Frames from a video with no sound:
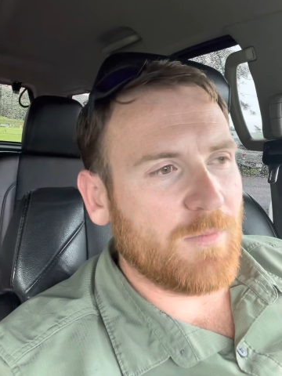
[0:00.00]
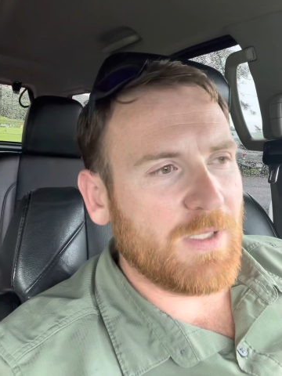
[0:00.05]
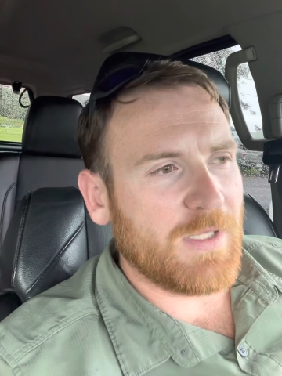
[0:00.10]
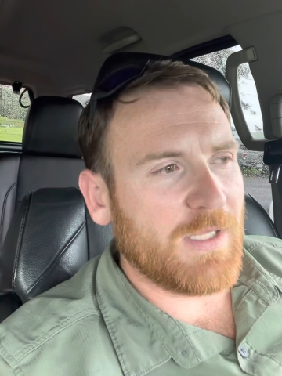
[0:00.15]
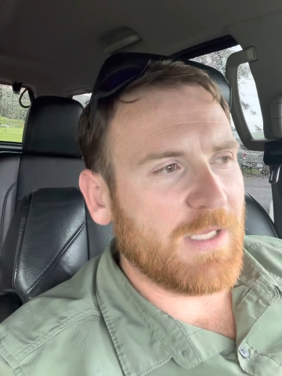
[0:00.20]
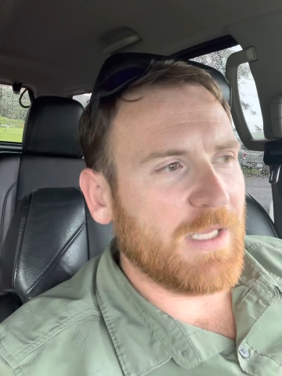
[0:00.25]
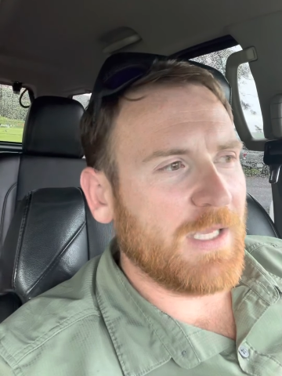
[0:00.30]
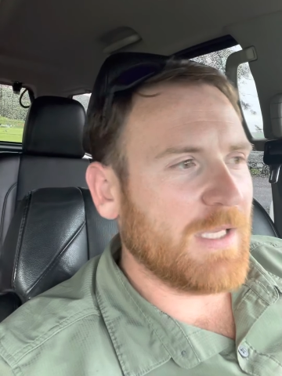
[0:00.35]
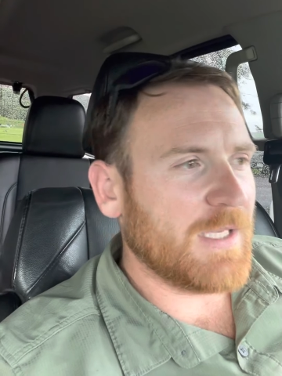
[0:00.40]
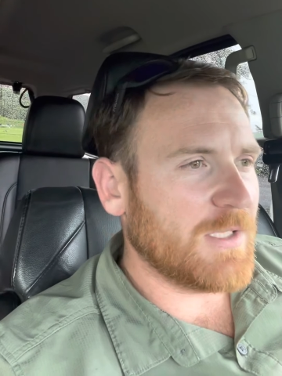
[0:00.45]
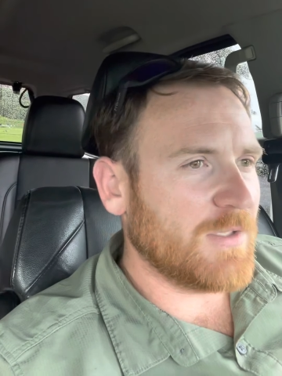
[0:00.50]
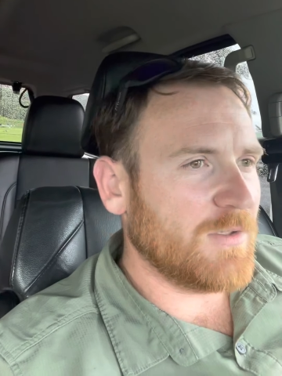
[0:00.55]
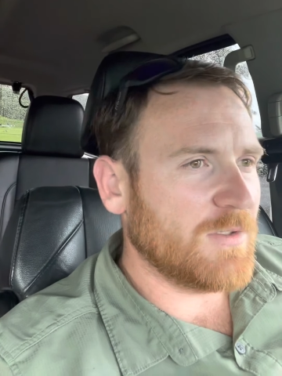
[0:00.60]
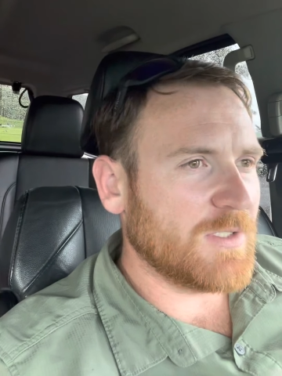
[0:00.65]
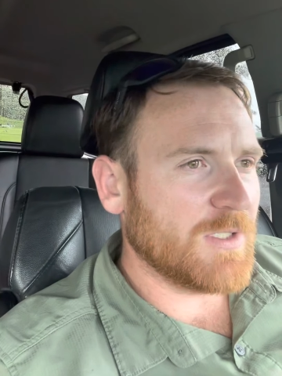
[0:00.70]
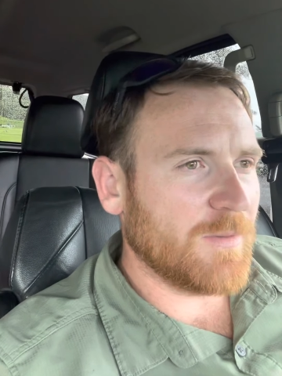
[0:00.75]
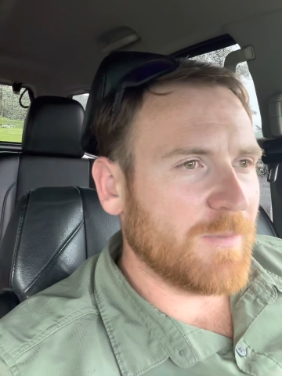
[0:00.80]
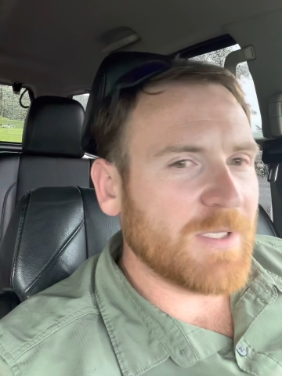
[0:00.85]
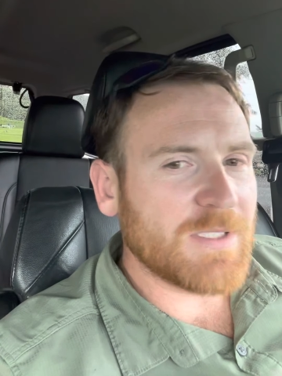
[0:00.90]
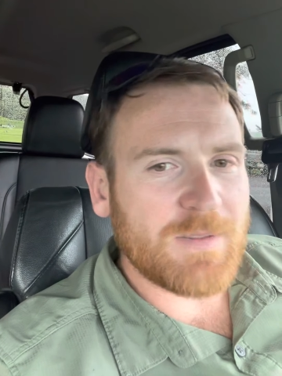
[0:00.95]
be like, hey, can you
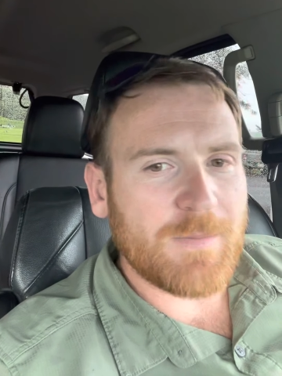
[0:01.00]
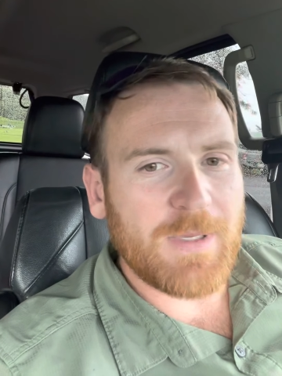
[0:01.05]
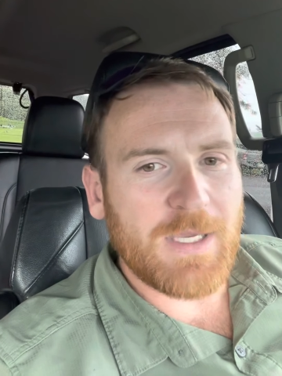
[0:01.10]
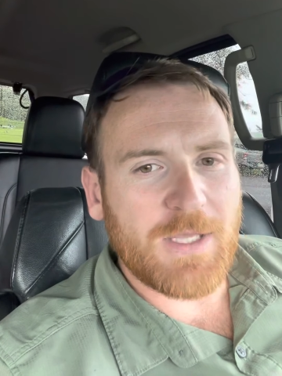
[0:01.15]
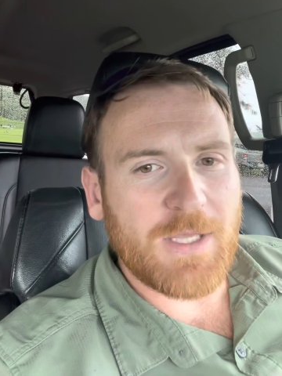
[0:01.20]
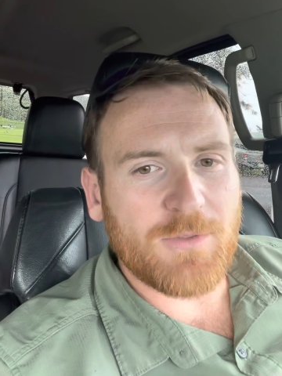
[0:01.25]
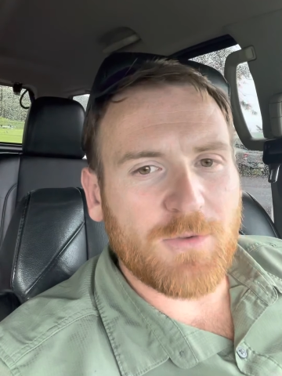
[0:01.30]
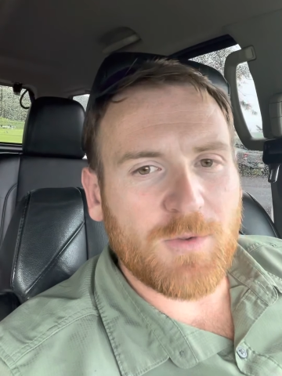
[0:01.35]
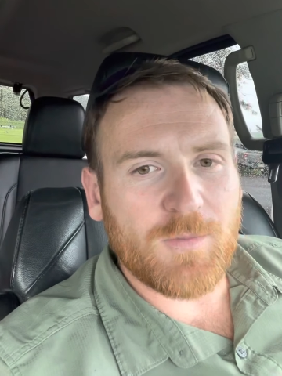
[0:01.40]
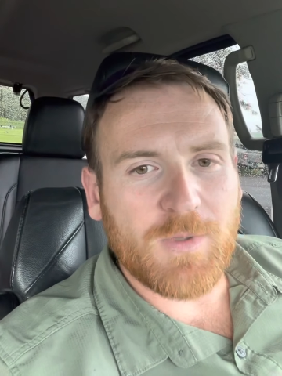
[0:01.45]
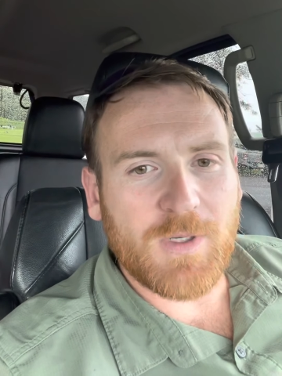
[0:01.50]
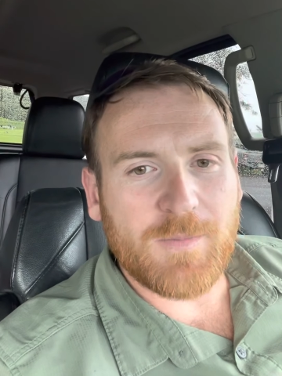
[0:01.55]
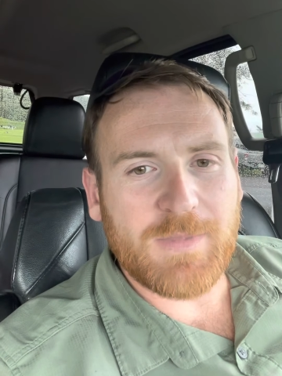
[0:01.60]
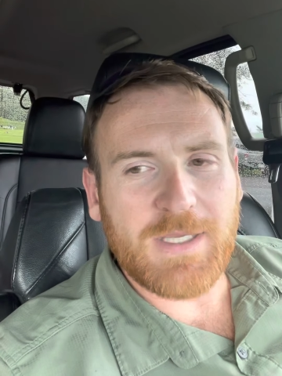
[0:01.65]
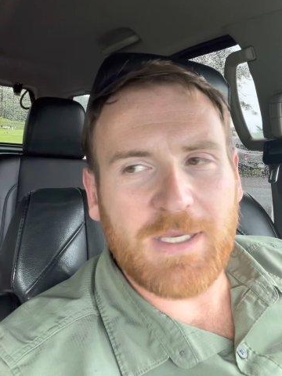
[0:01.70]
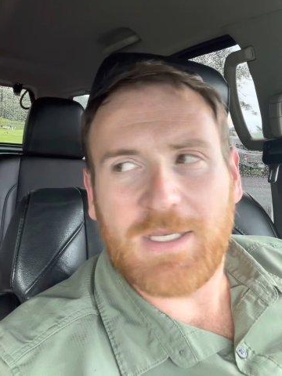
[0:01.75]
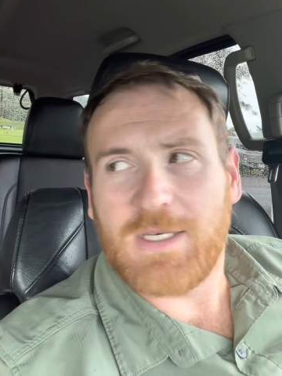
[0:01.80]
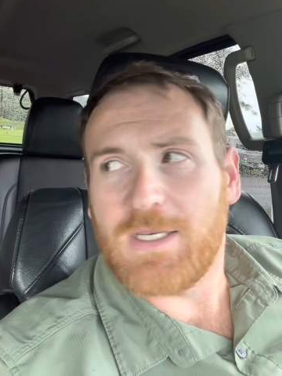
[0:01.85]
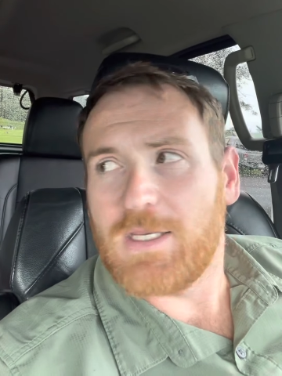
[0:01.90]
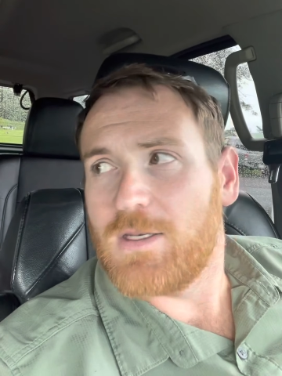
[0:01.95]
tell me, is the bathroom
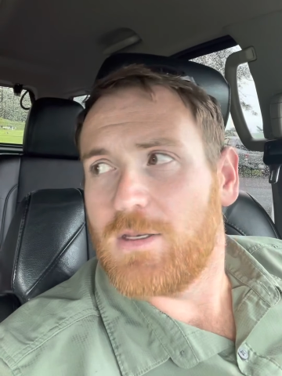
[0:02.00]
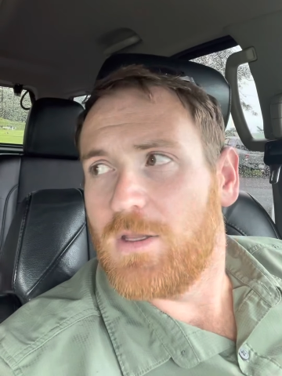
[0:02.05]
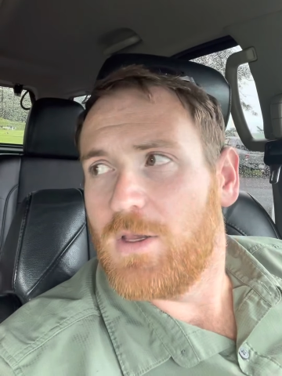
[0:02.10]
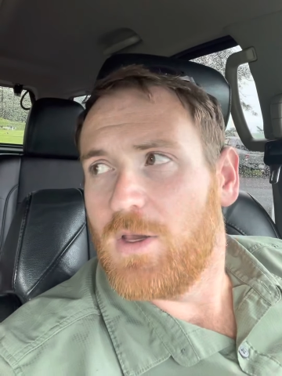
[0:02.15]
updated?